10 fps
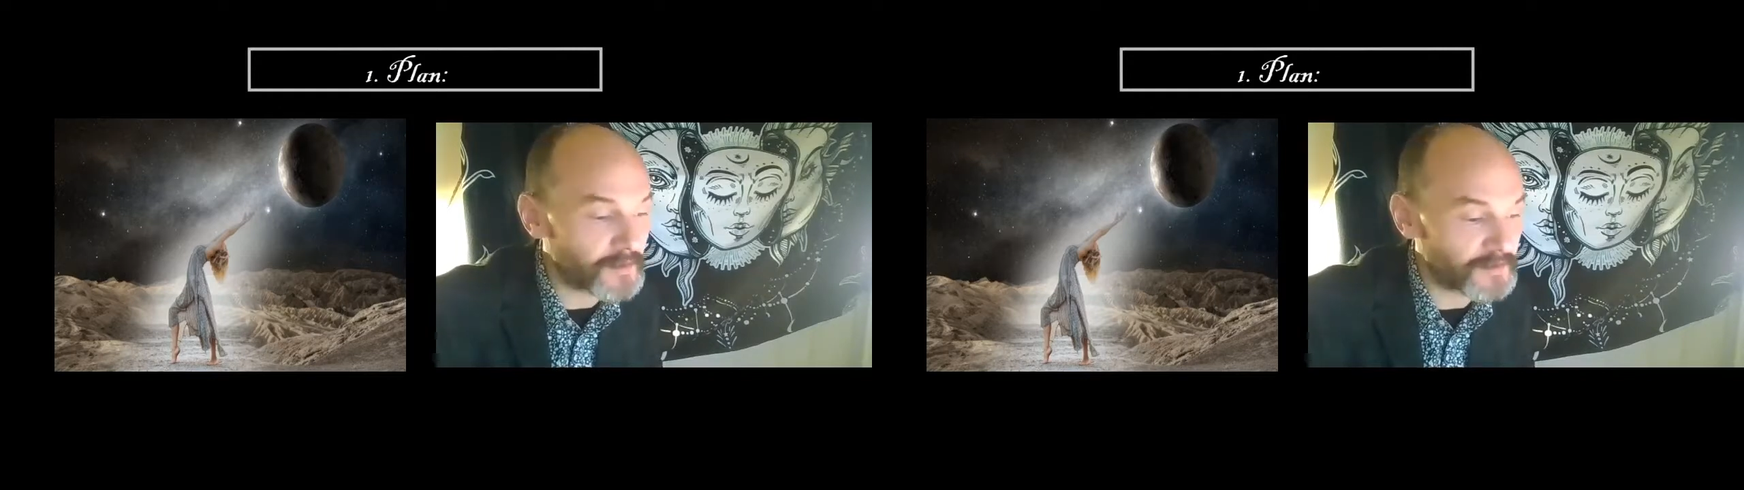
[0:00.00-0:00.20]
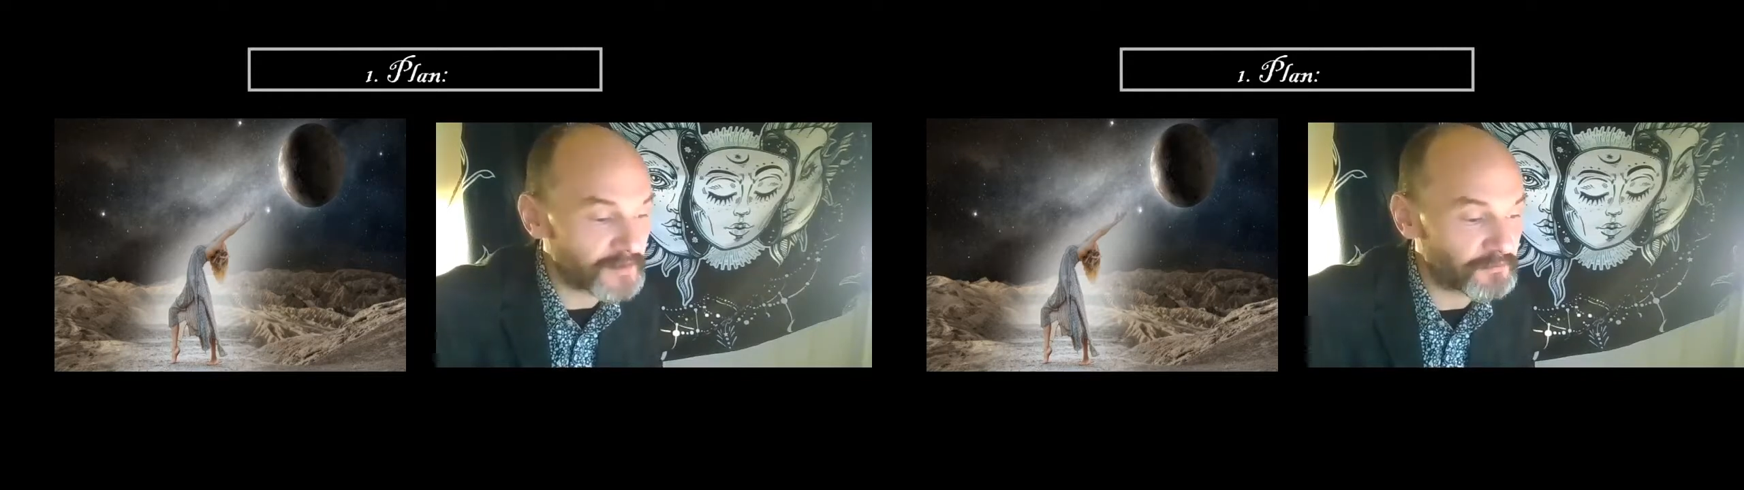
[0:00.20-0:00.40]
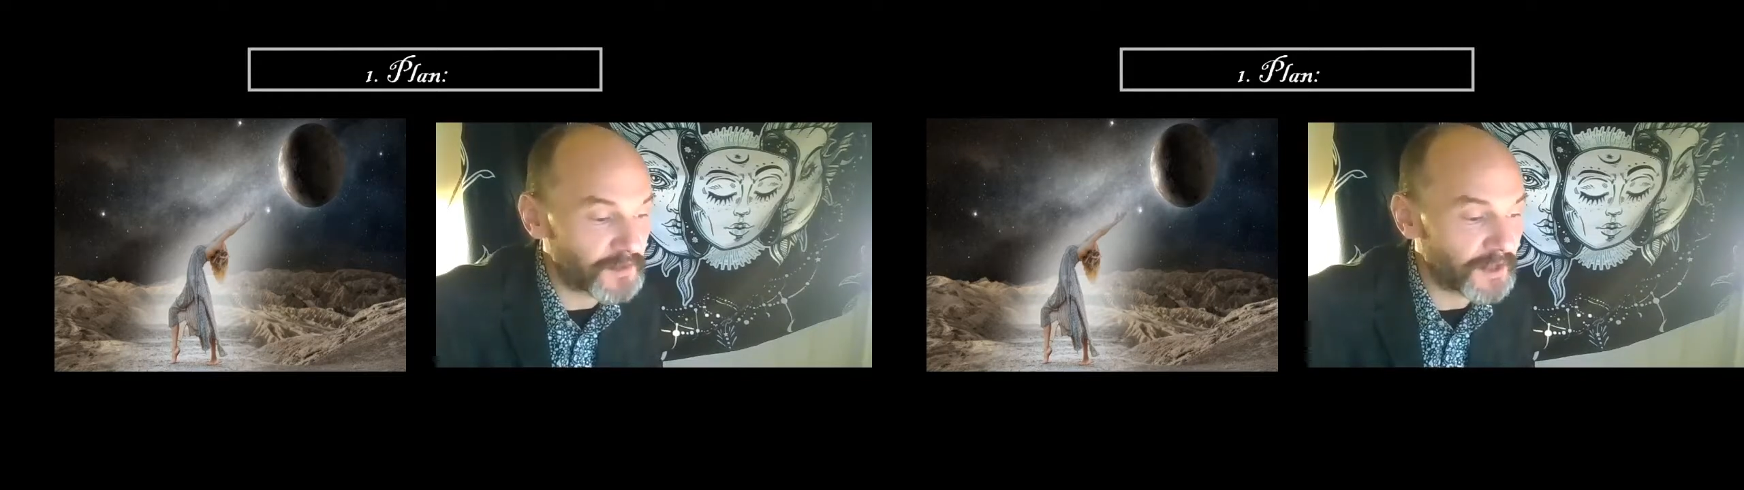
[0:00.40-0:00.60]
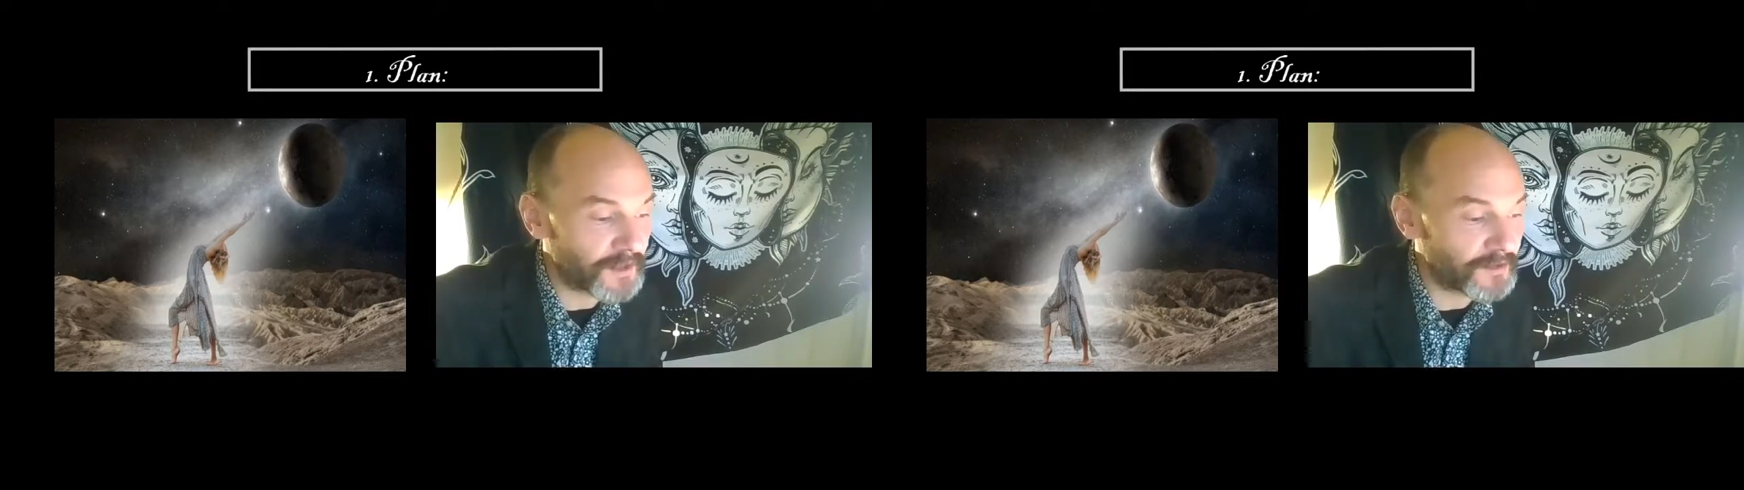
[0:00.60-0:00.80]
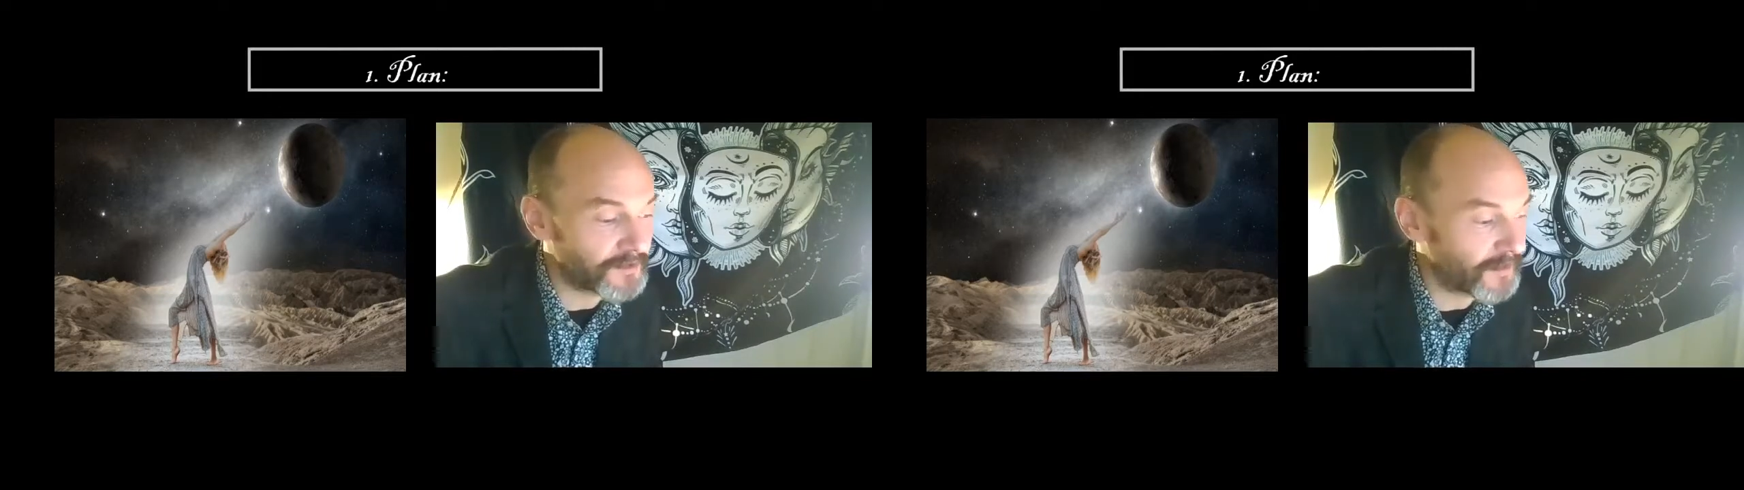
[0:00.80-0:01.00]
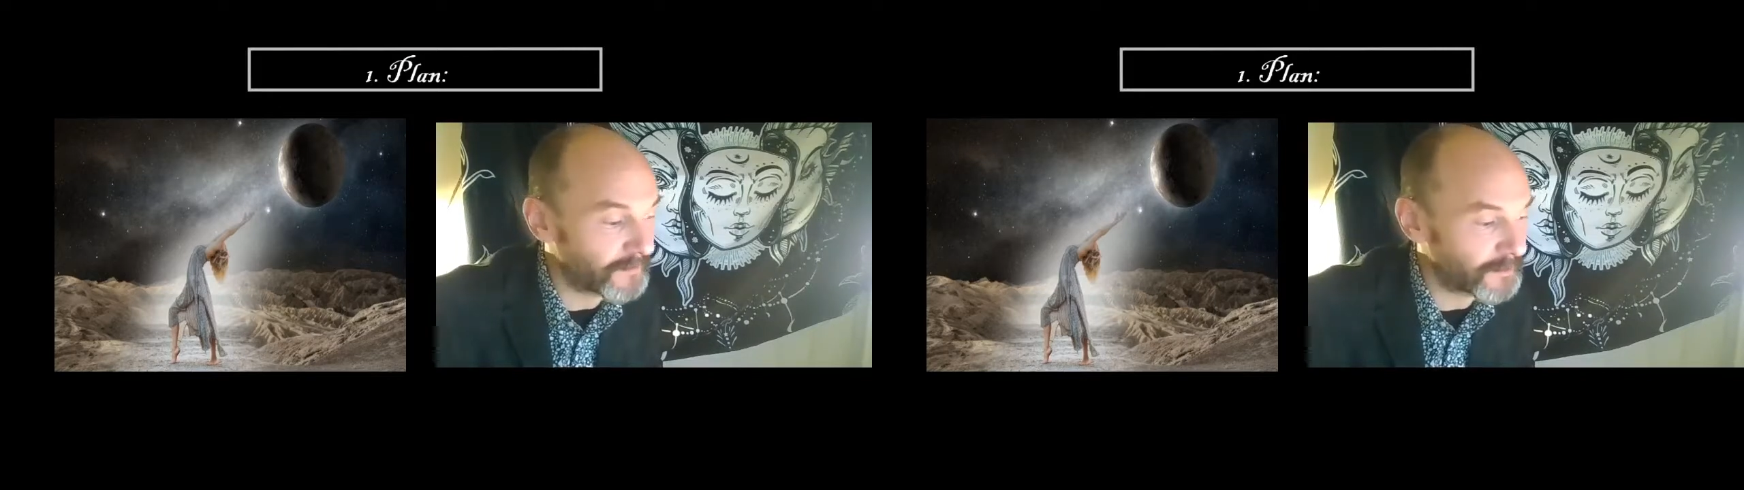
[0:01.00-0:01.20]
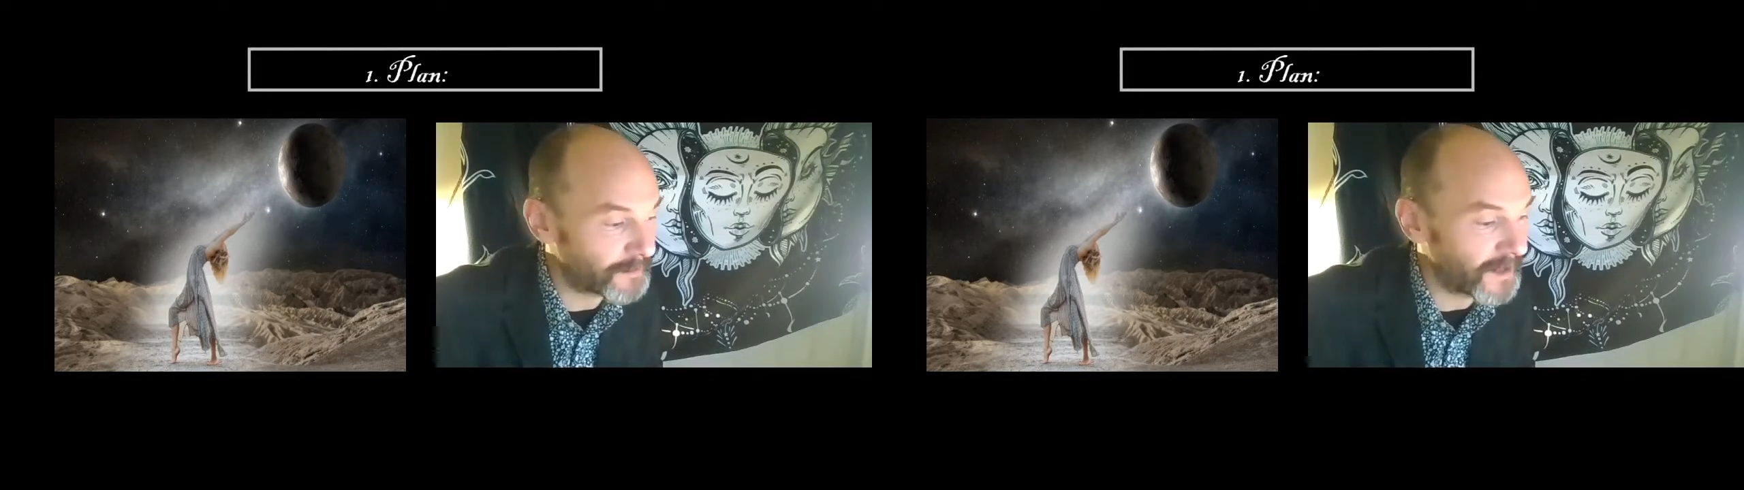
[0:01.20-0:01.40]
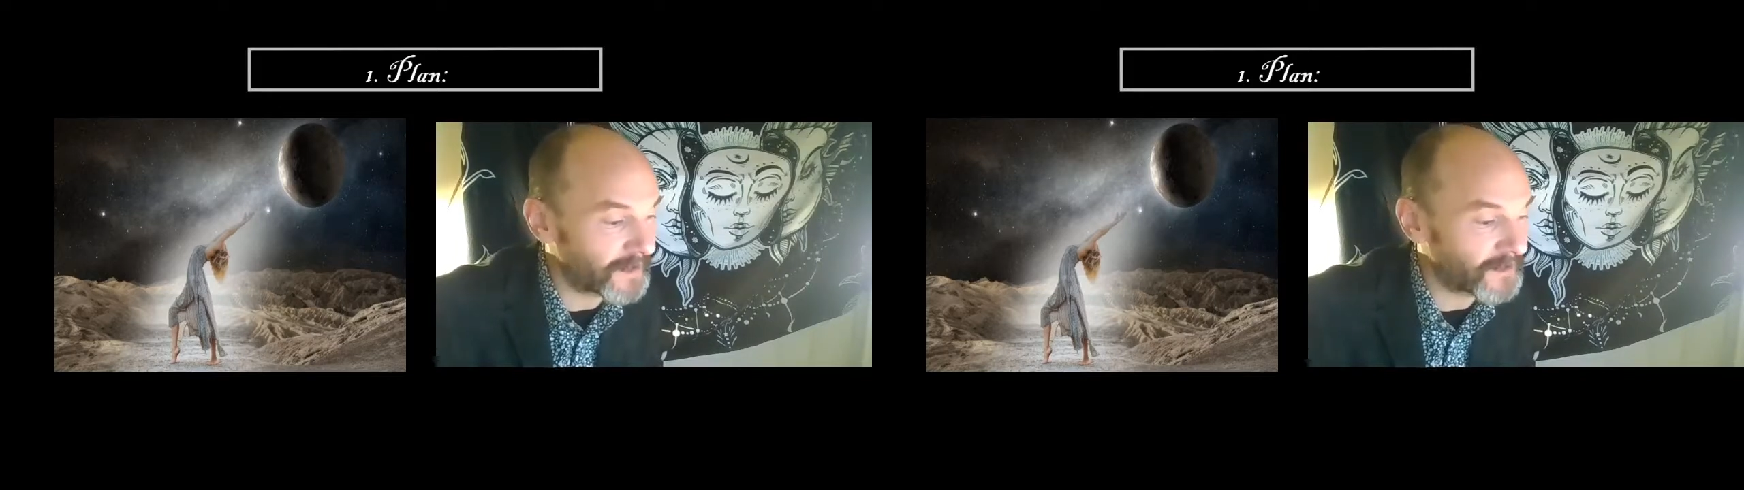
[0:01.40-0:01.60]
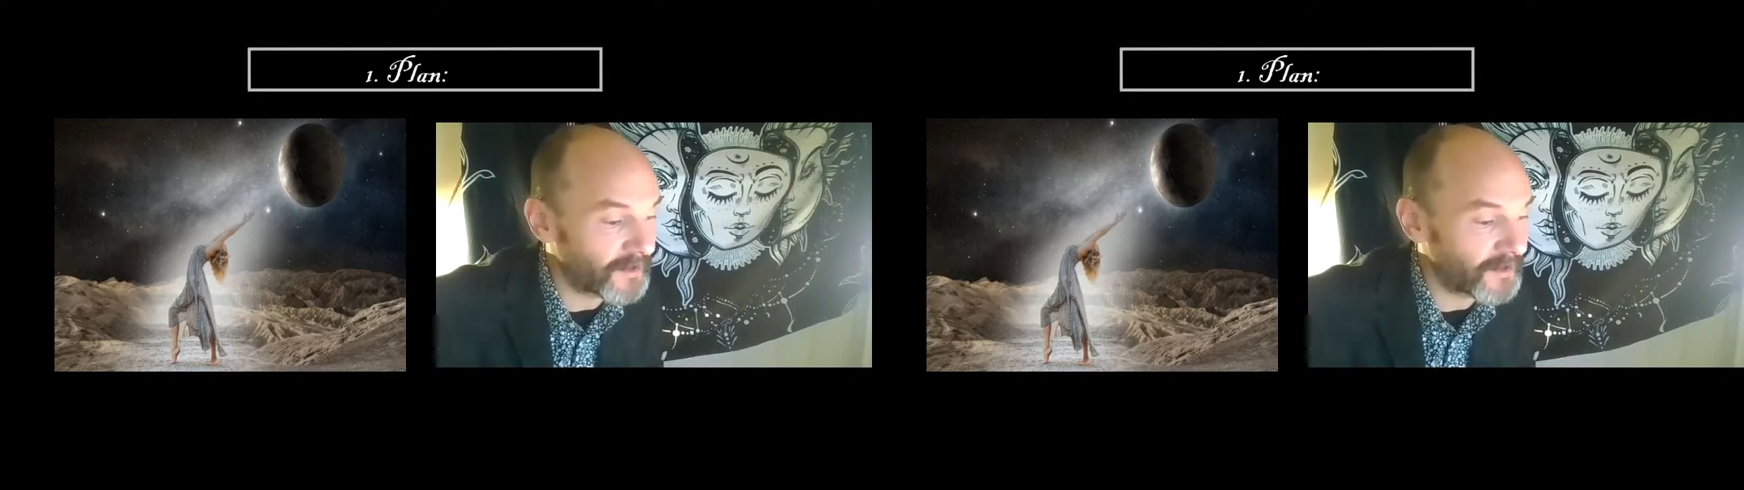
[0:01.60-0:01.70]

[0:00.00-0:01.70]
So it's a really good time to plan.